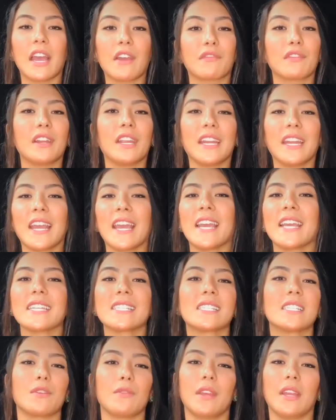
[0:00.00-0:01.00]
Never in
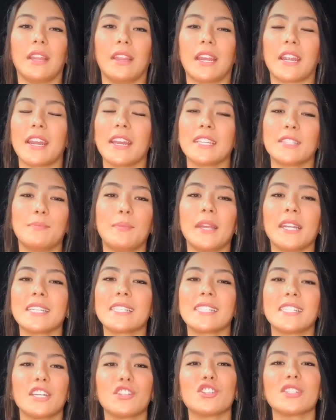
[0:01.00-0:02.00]
history there has
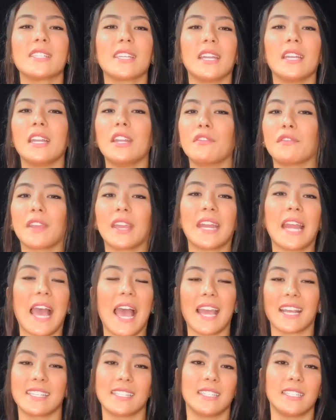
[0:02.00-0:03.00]
been such a significant
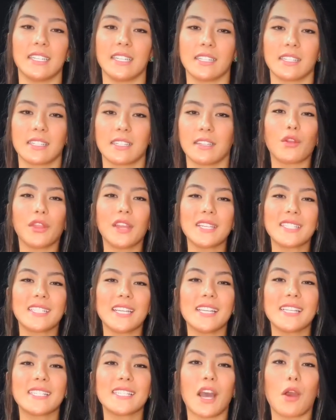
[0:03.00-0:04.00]
exodus. So
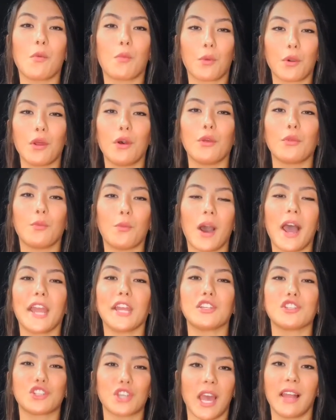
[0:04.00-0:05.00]
this is a
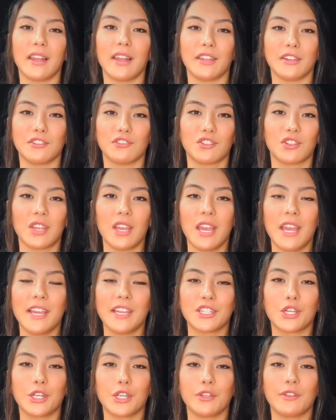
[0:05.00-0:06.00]
worldwide challenge.
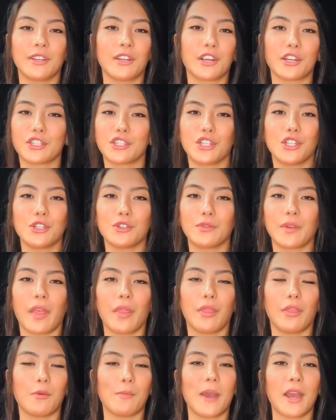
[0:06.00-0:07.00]
Children are
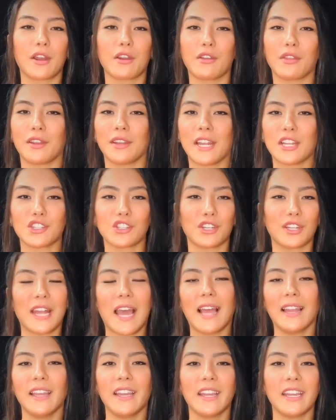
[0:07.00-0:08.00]
children, no matter their
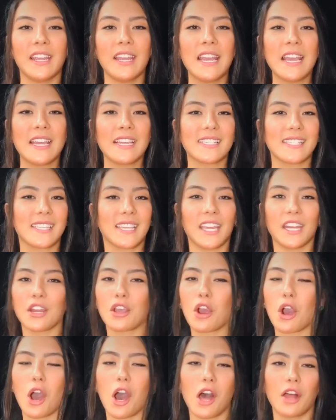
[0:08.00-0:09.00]
nationality,
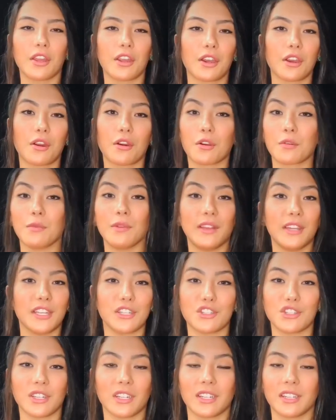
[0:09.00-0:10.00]
skin color, or
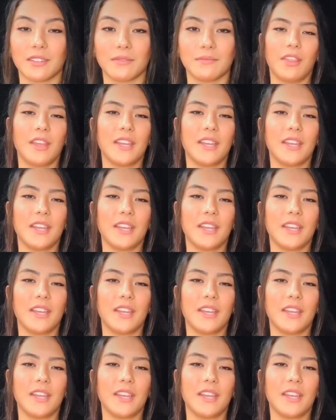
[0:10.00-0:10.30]
religion.